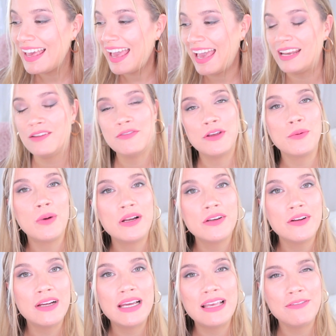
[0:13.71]
And if you're
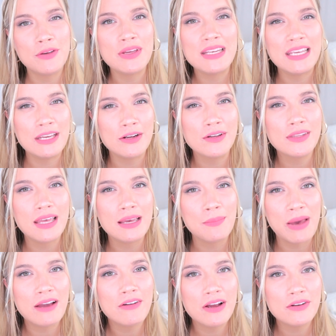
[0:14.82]
wondering if you can hear like
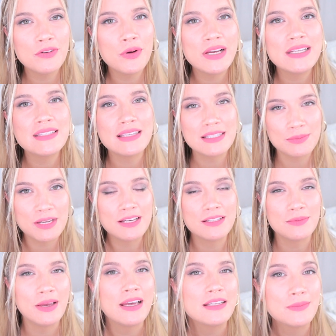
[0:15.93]
background noise, it's because
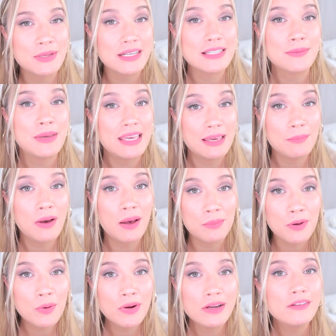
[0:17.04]
my husband is making
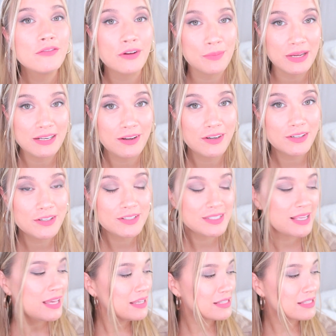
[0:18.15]
popcorn for my daughters.